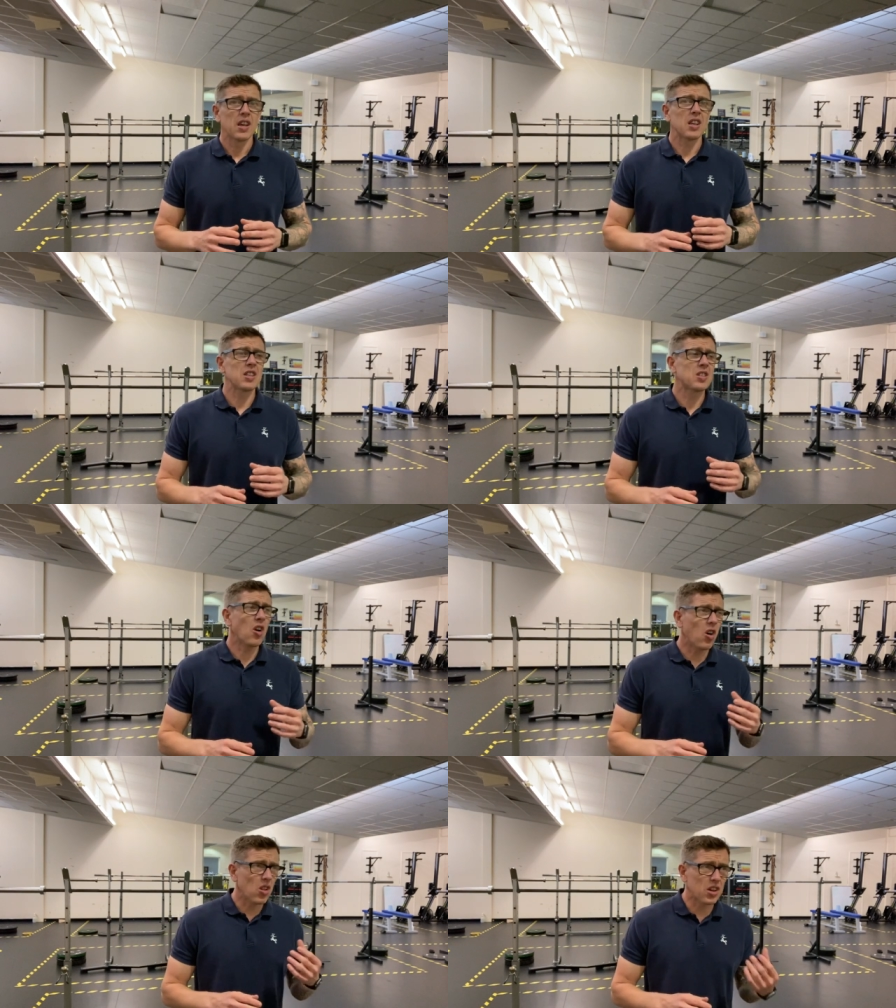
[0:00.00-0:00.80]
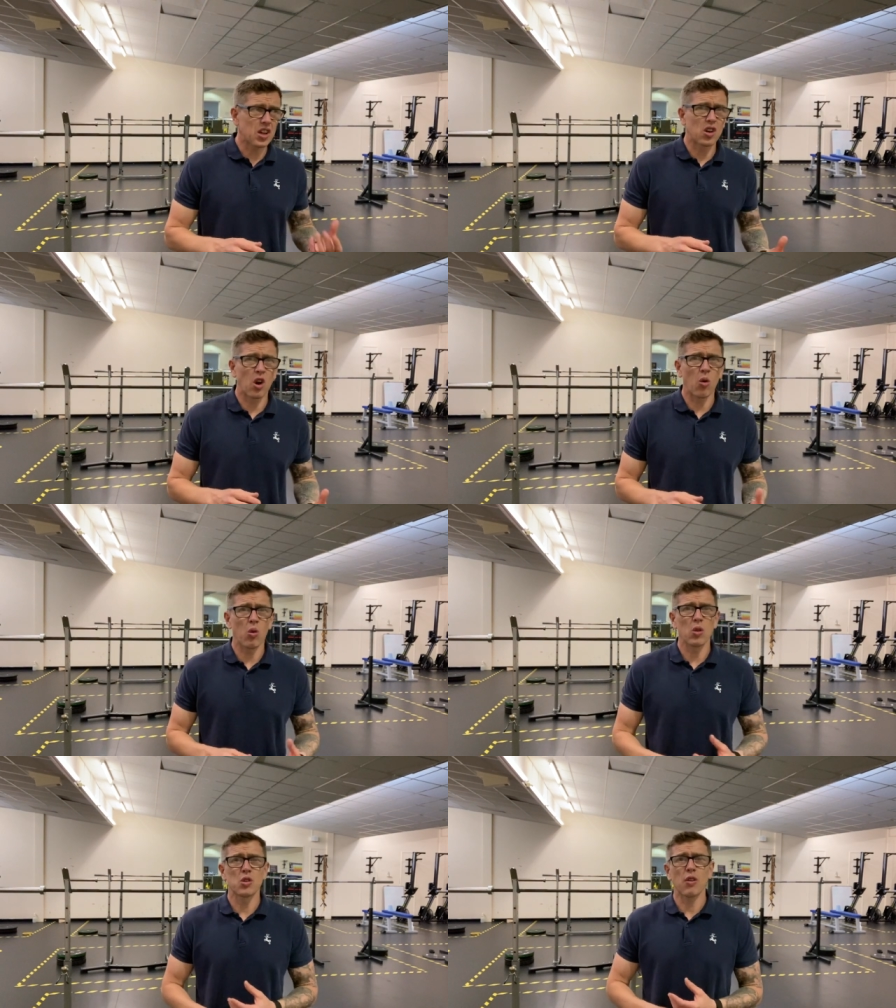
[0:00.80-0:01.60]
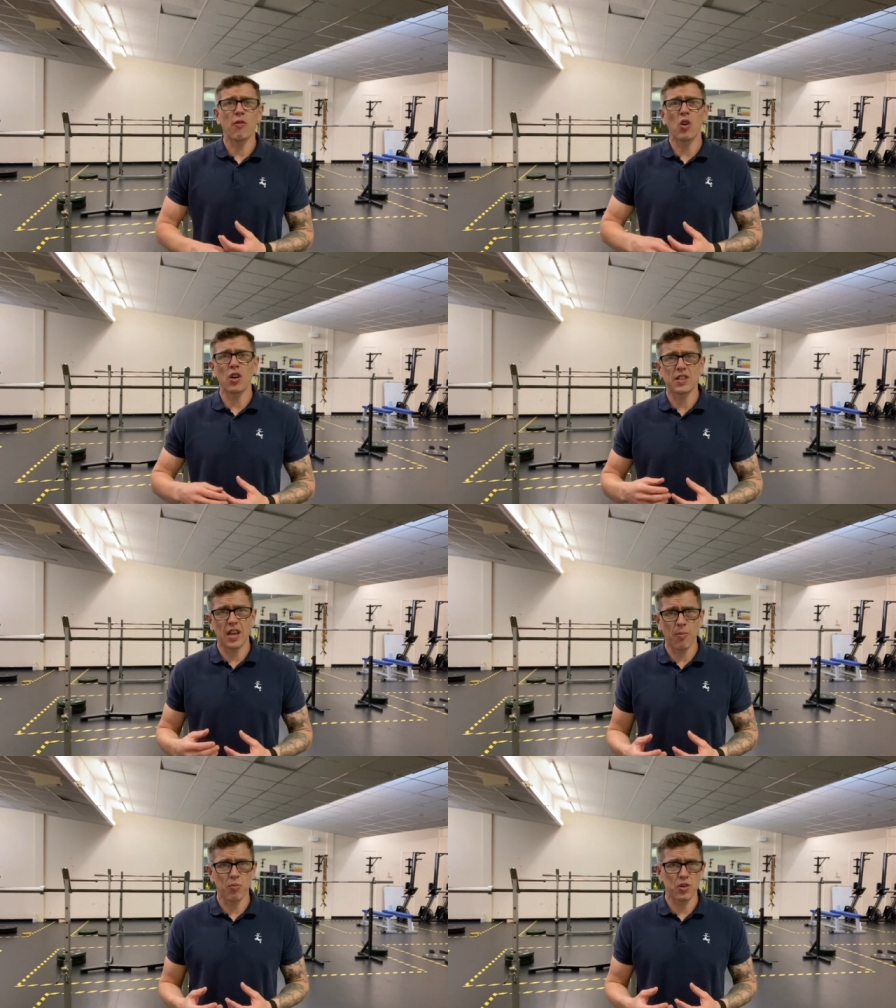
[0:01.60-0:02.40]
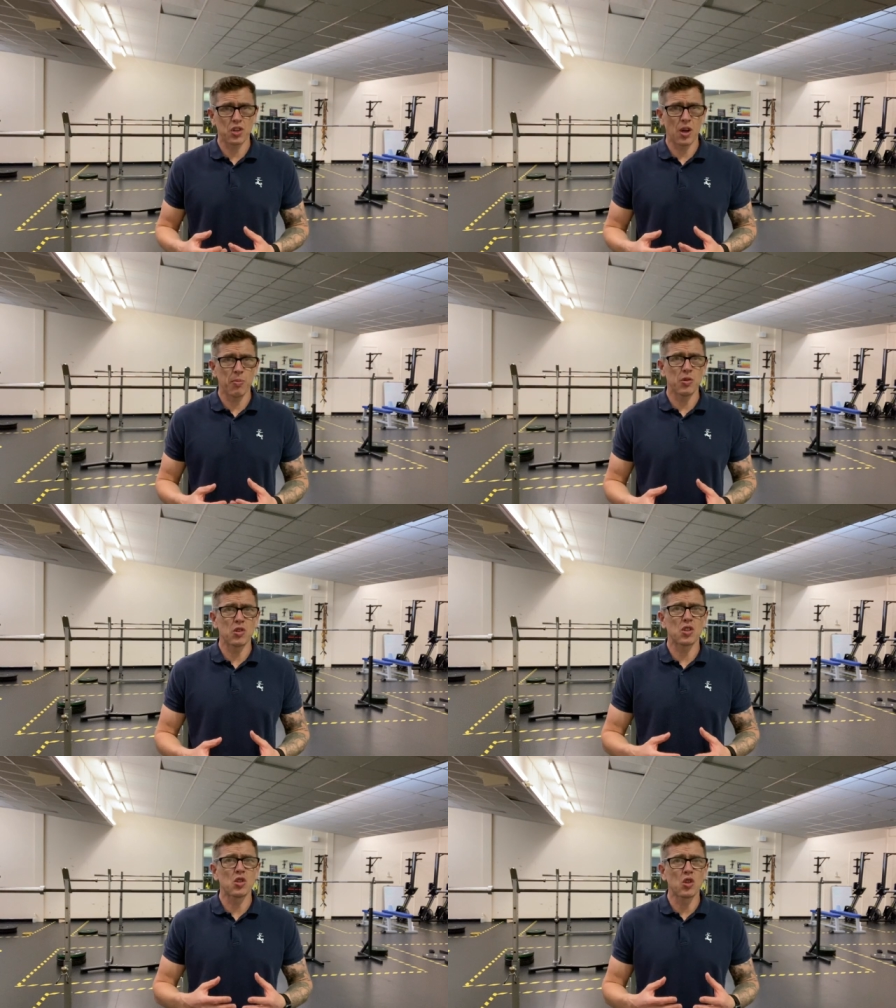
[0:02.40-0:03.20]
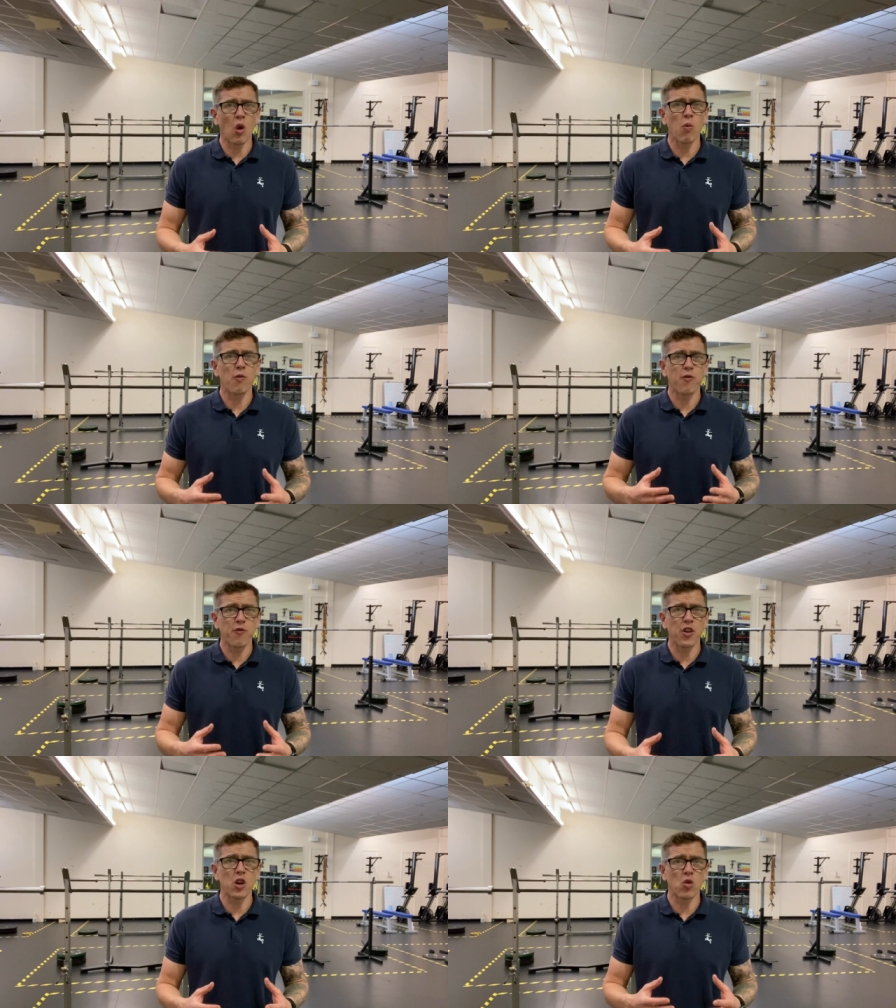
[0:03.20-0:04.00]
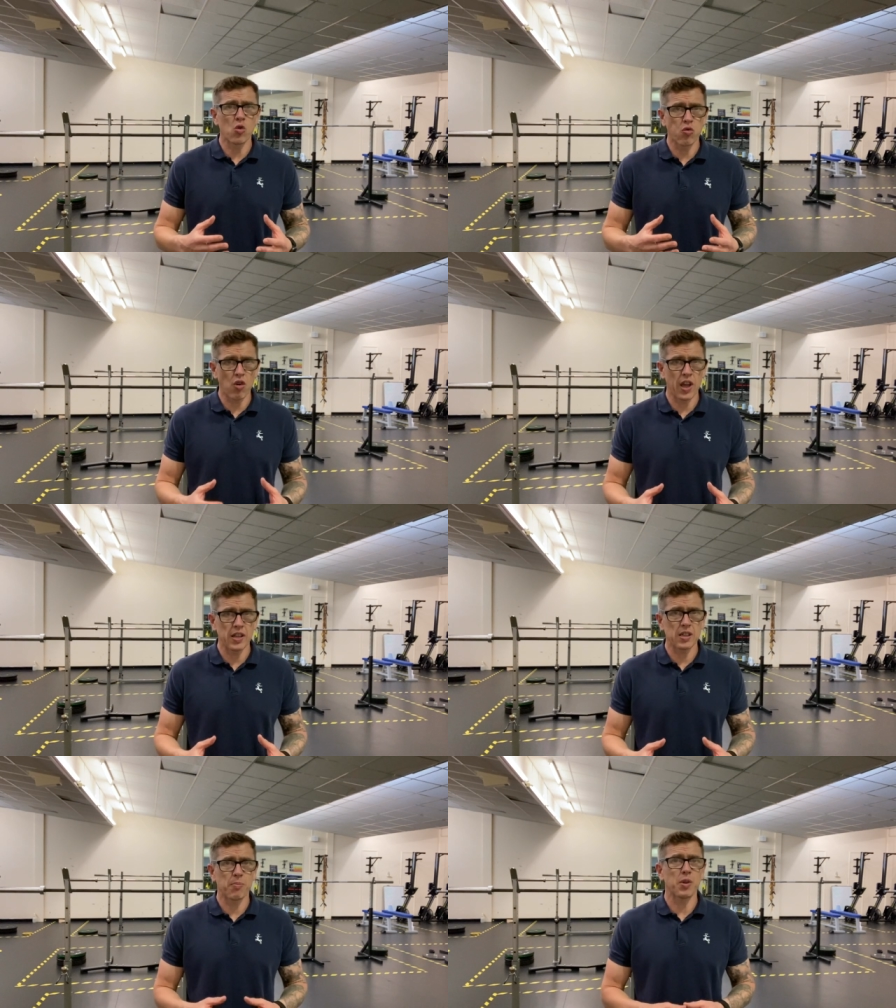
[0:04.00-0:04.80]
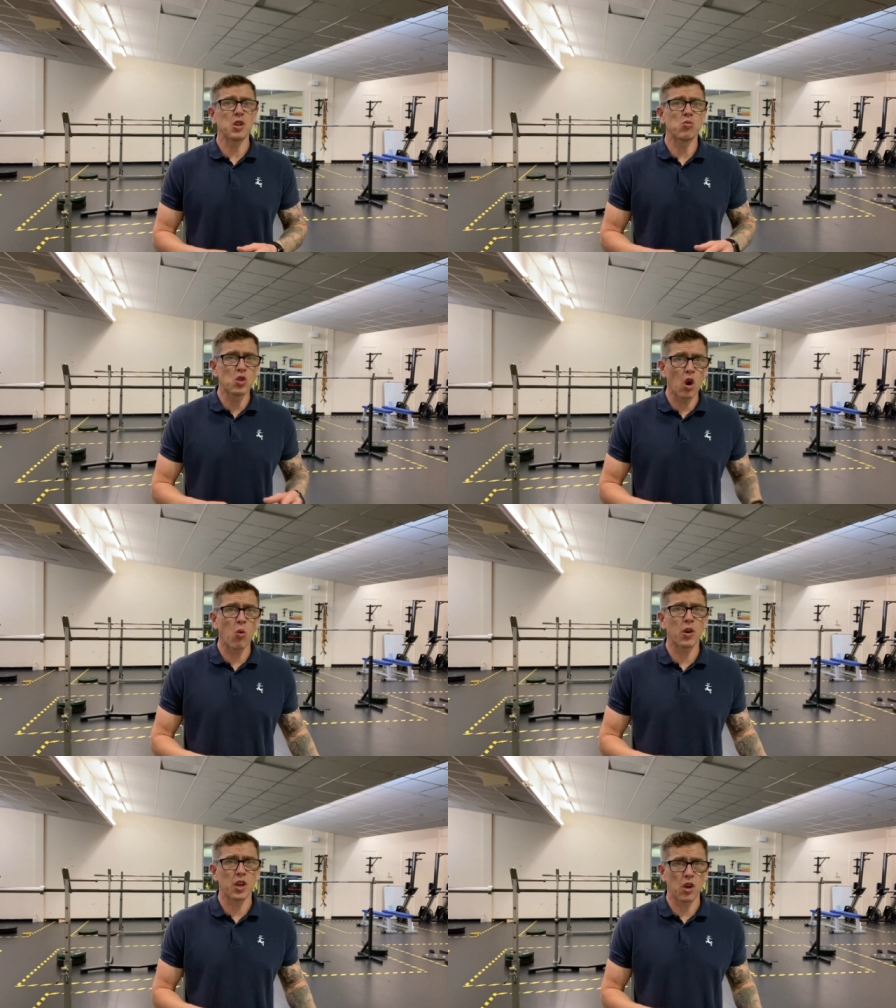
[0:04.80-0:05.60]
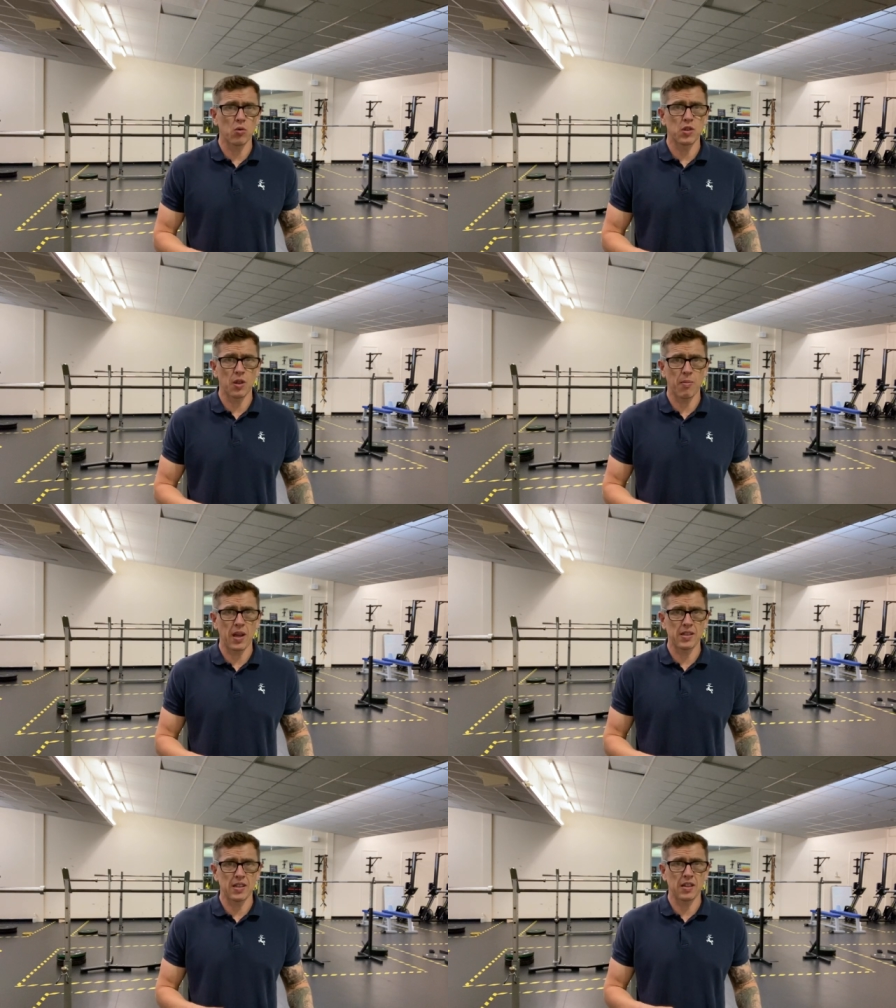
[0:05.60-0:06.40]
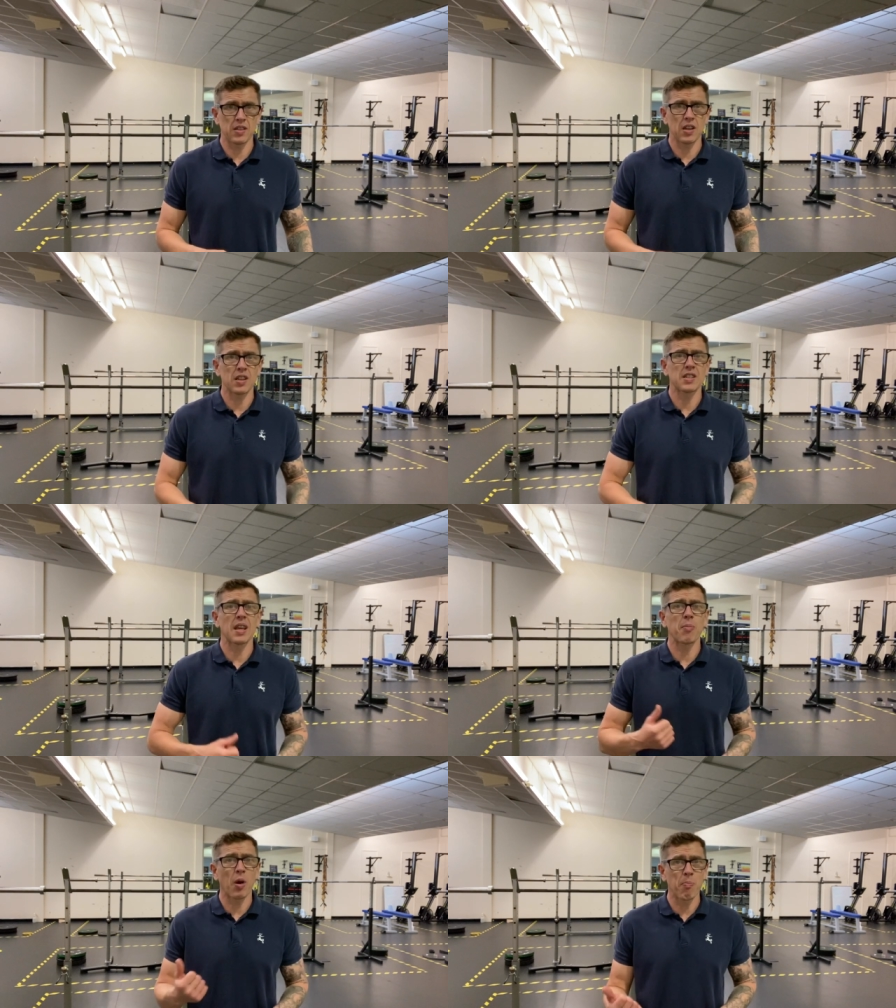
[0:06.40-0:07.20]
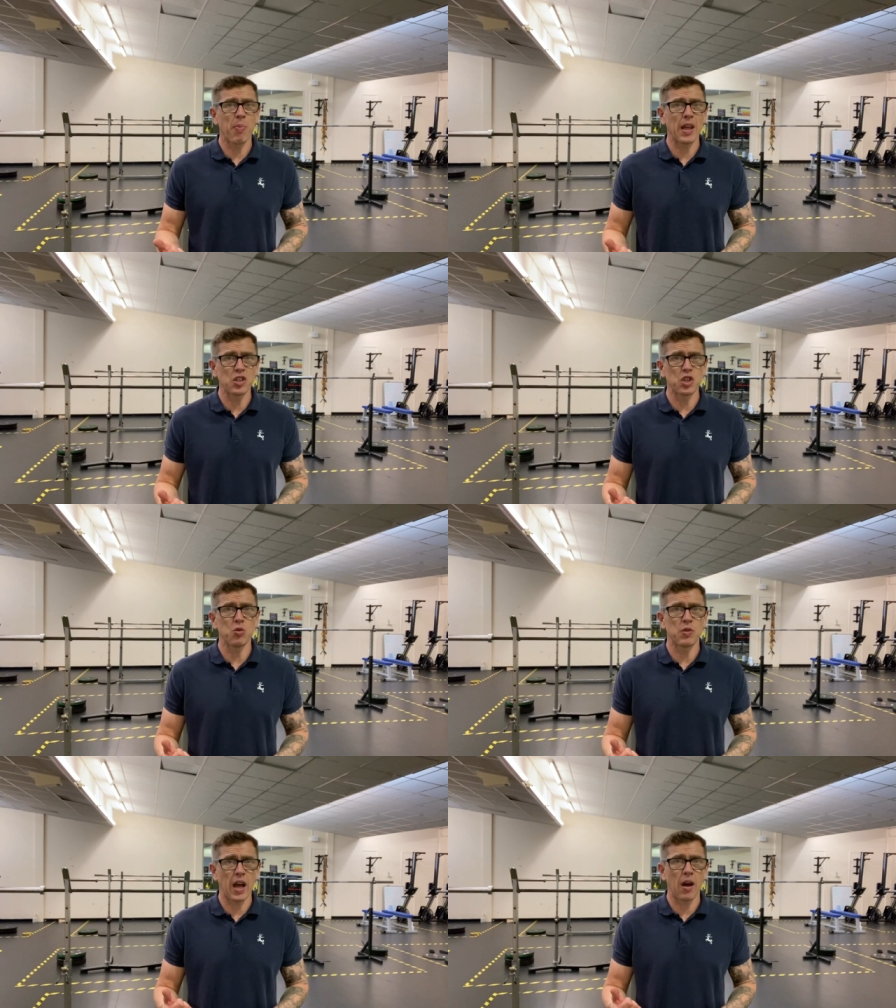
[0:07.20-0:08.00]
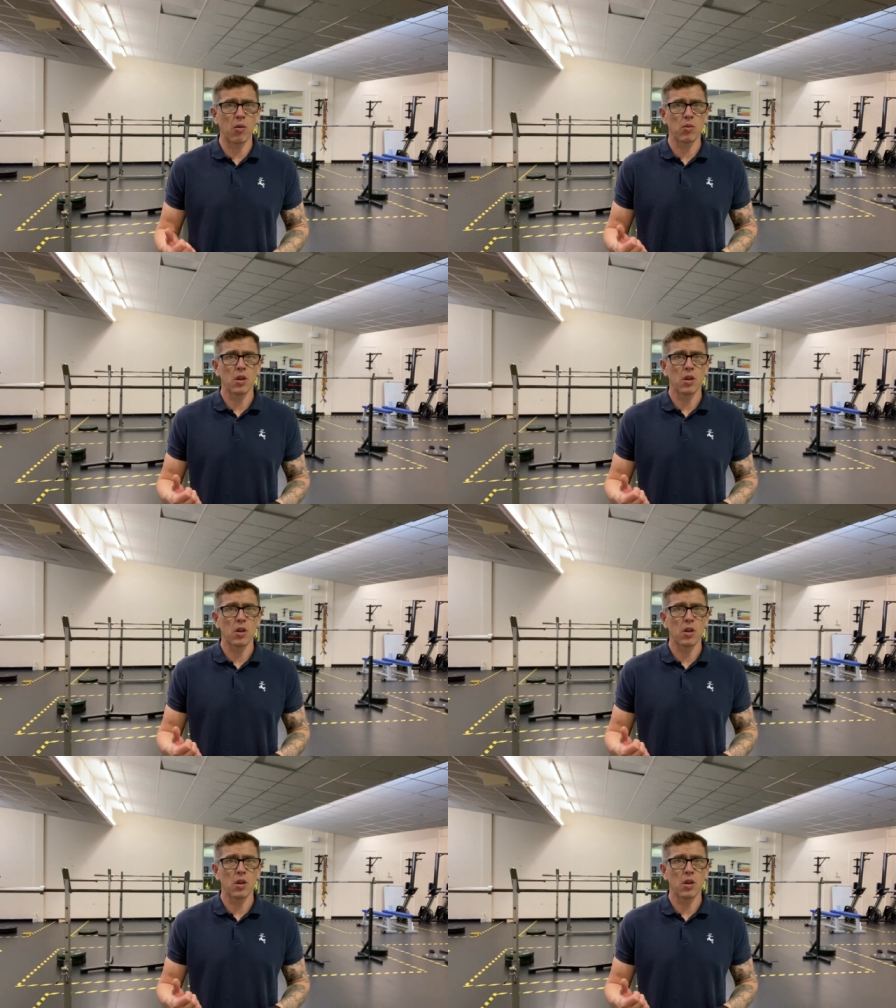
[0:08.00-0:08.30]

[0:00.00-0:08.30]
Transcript: It's not like a cold, you haven't got a temperature, but you just don't feel great, but you don't want to go to the med centre because they might bed you down.